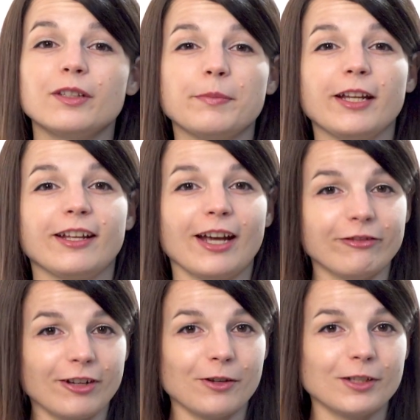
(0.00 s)

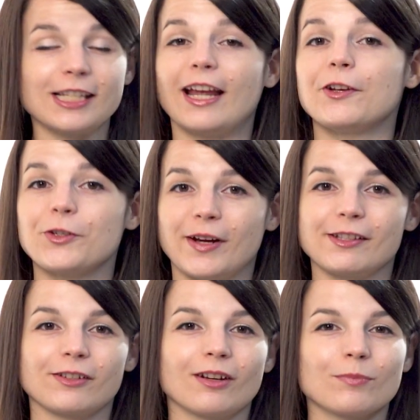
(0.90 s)
PDF notes and
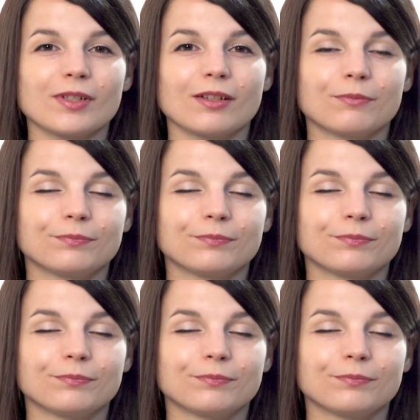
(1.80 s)
transcripts.